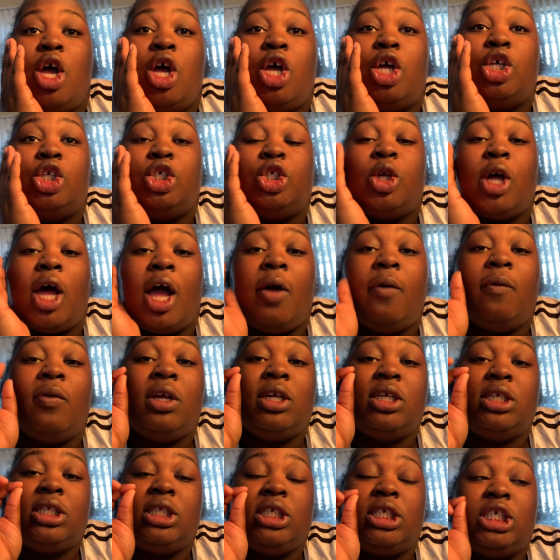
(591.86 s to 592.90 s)
so I
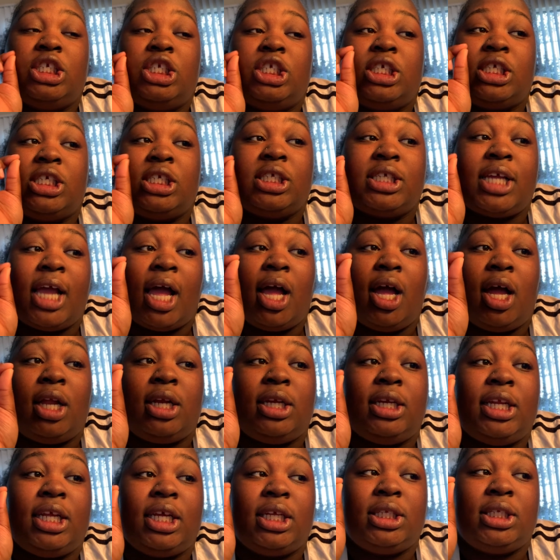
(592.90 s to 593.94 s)
recently just got
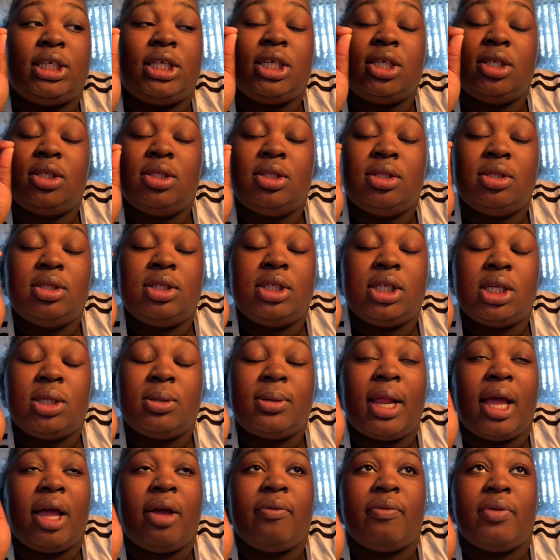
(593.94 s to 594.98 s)
addicted to Sims,
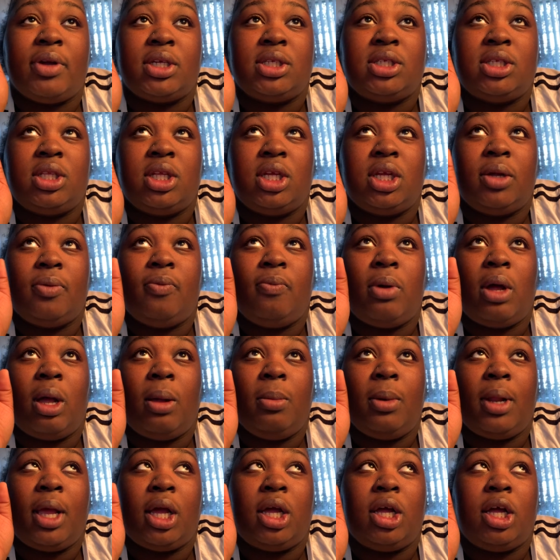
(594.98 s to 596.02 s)
not recently,
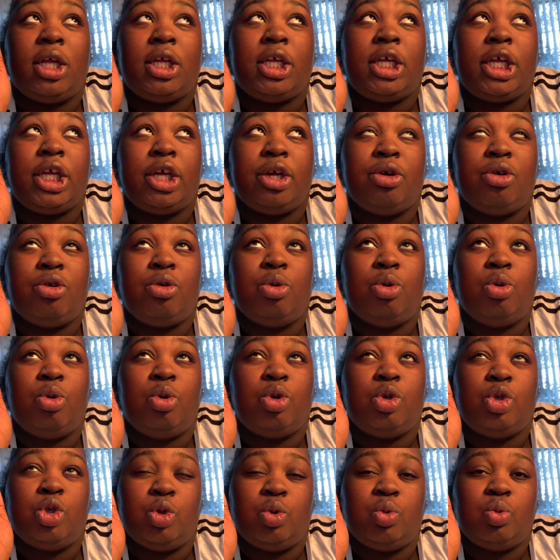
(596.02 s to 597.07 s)
probably like a year or
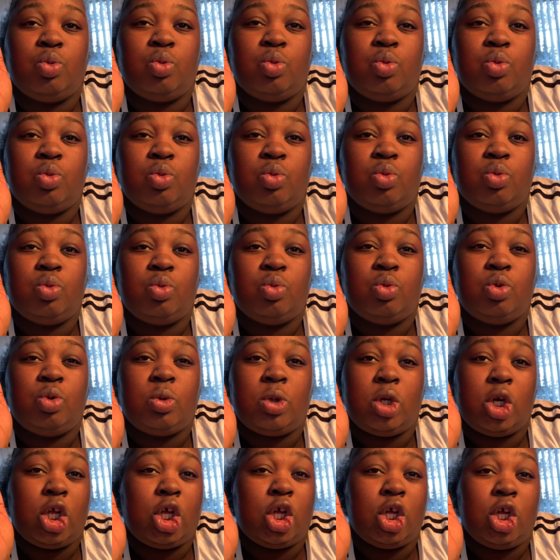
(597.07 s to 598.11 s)
two it.
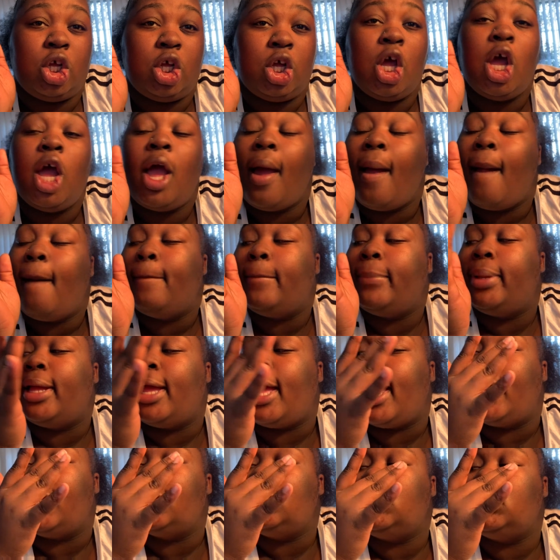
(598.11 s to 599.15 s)
But
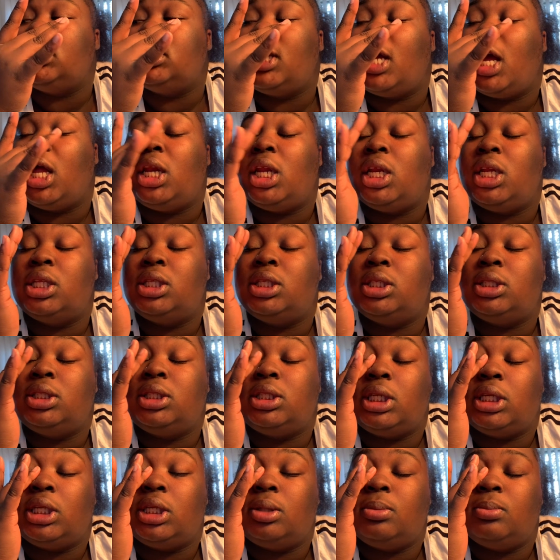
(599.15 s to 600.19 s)
I just got to get to
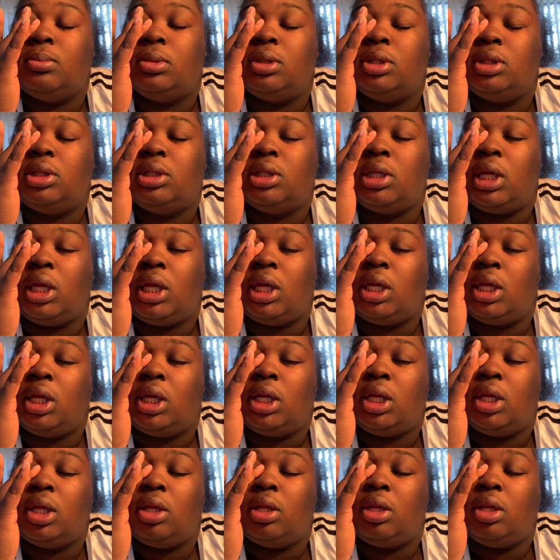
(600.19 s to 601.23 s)
Sims
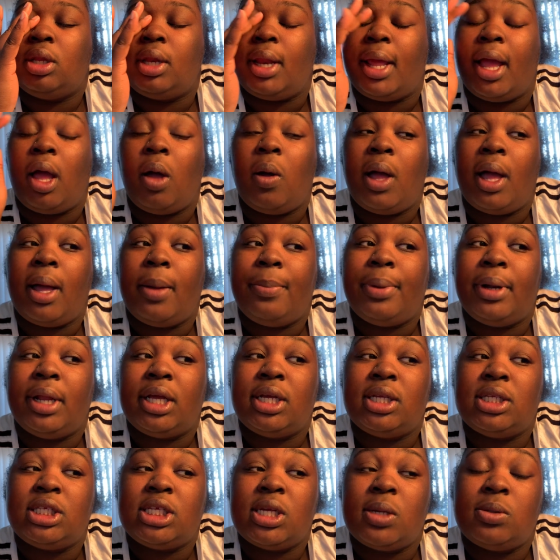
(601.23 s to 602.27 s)
and now I play
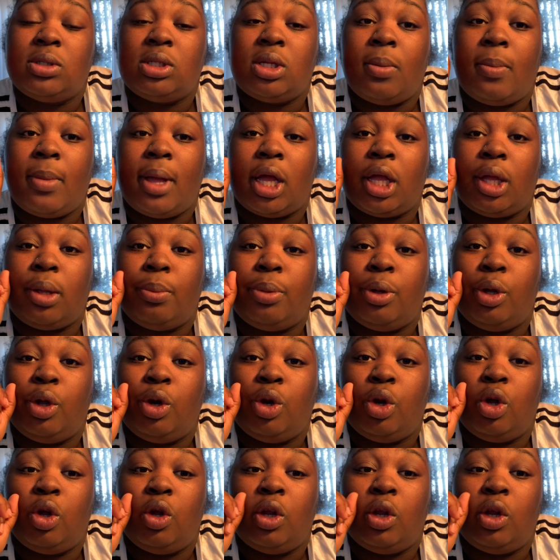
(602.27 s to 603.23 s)
Sims on my computer